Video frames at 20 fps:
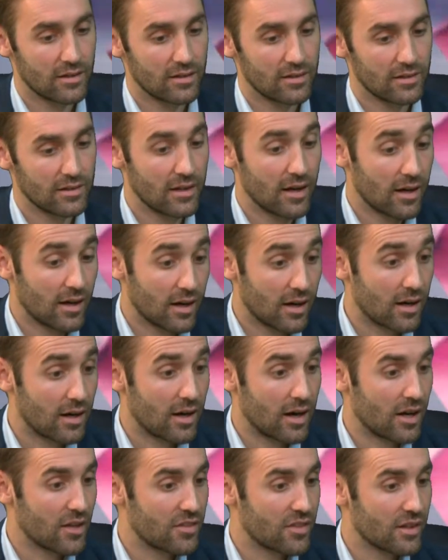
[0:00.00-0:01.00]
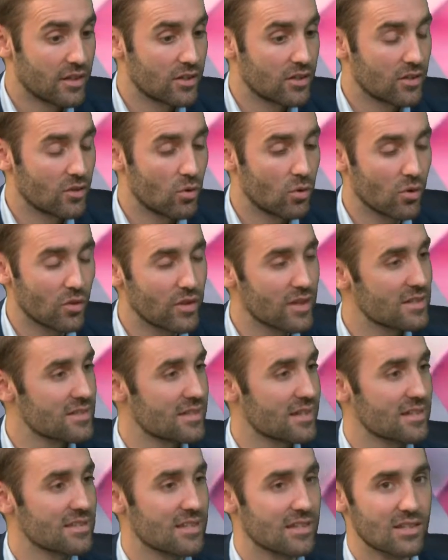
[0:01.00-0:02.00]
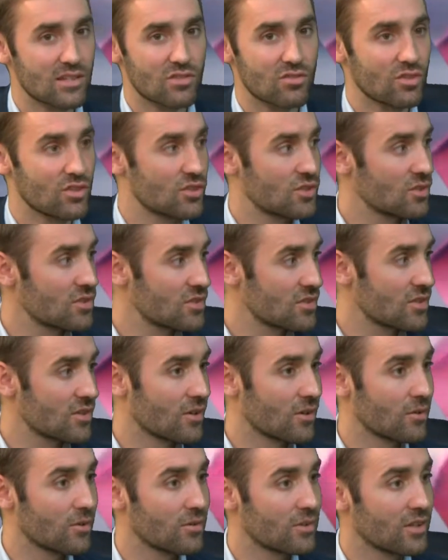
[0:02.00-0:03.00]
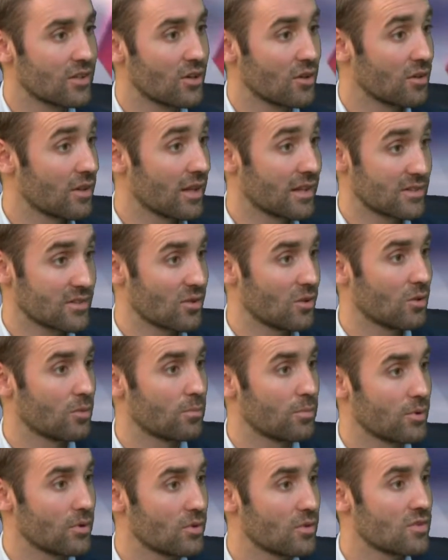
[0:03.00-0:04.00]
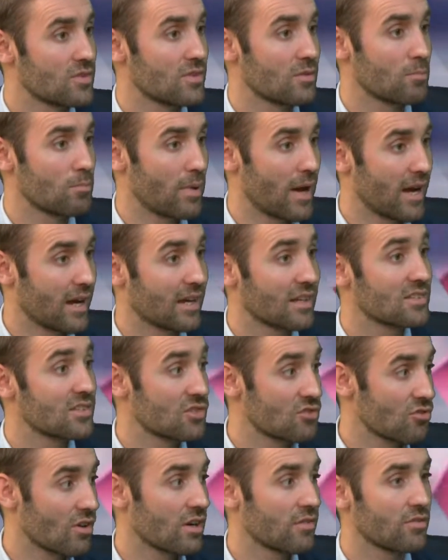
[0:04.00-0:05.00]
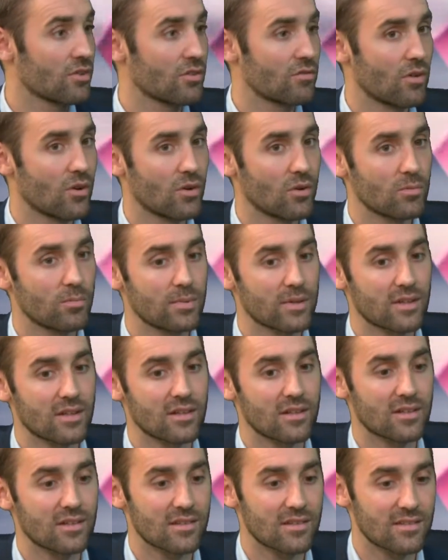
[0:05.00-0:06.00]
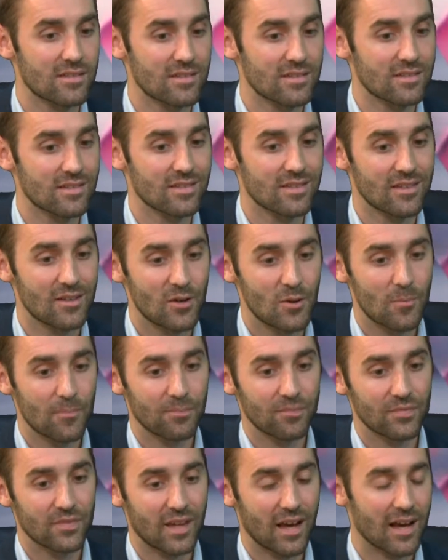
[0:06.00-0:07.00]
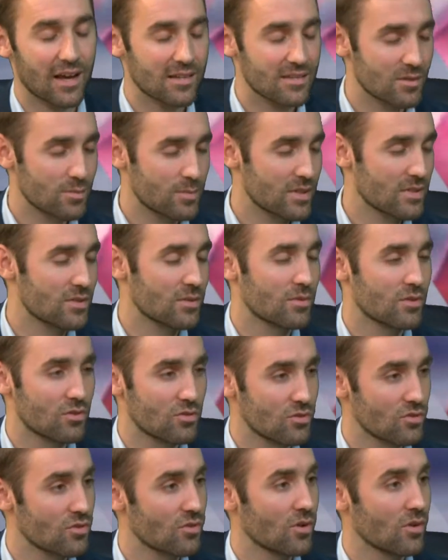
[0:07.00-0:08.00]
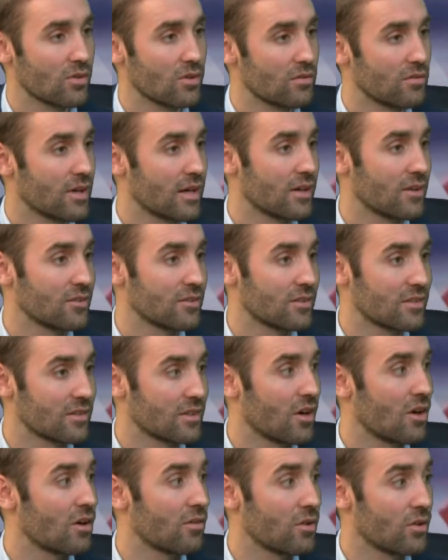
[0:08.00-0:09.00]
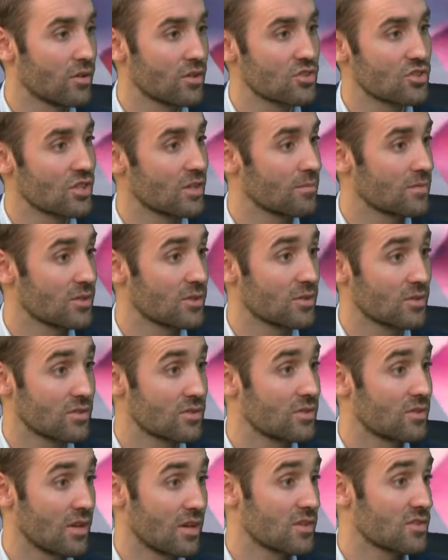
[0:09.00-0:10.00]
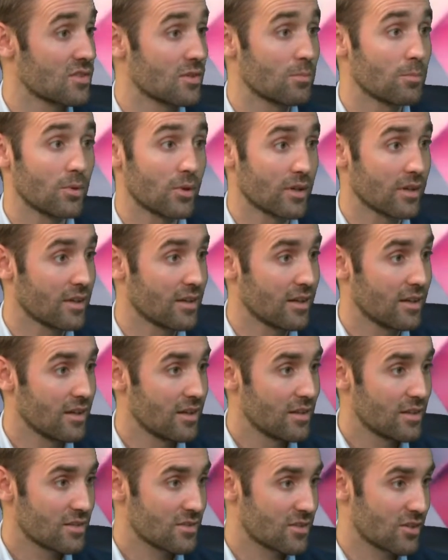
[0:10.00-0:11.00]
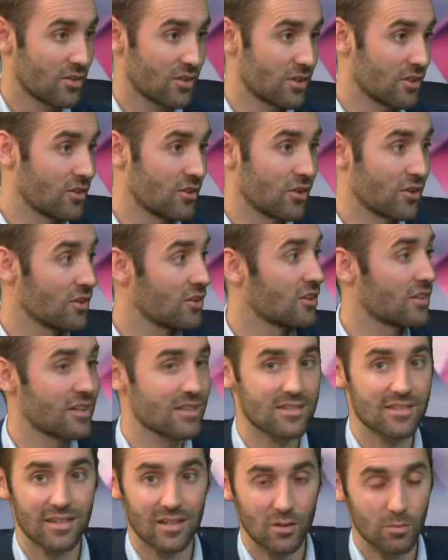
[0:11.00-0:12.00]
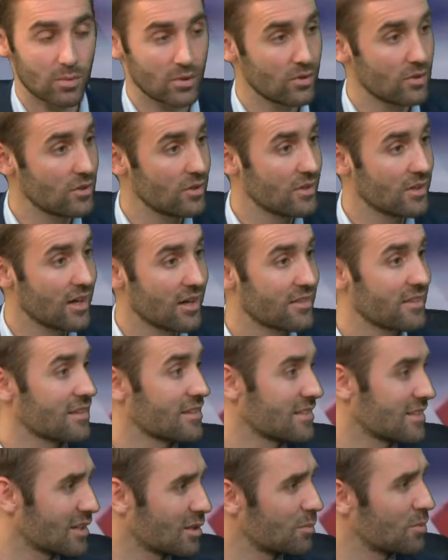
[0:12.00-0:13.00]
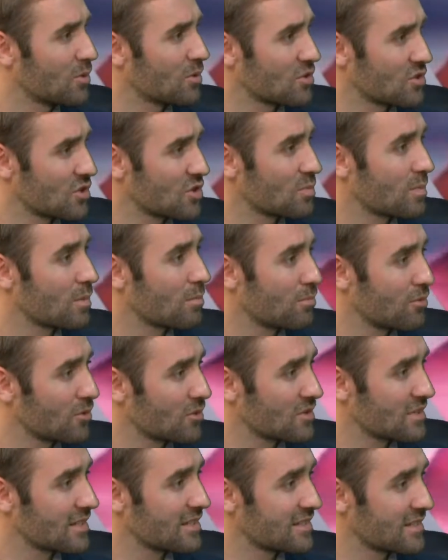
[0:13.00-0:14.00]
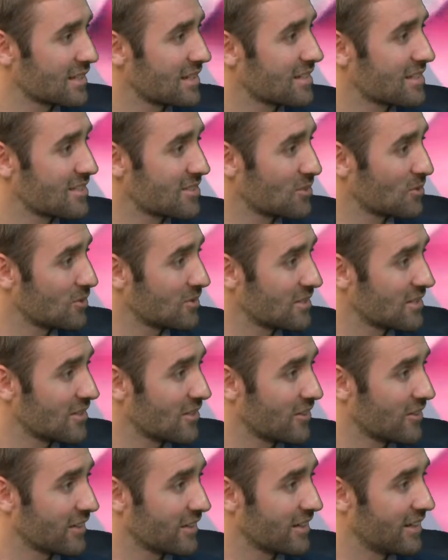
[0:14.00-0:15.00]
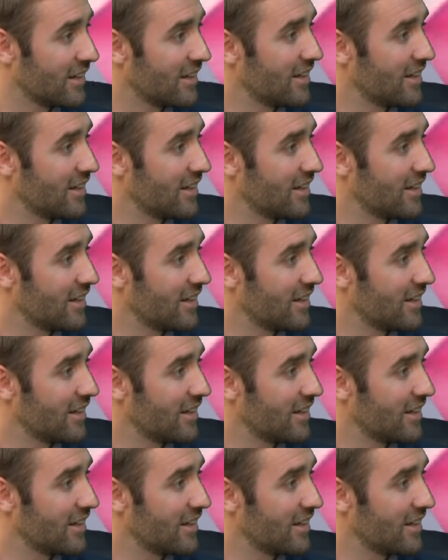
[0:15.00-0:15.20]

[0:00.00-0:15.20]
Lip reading: yeah, I think all these things are introduced, though, like toll booths and paying to drive on a road, because there has to be some control around car ownership at some point. So, you look at Singapore. I think Singapore has just been brought in to consult on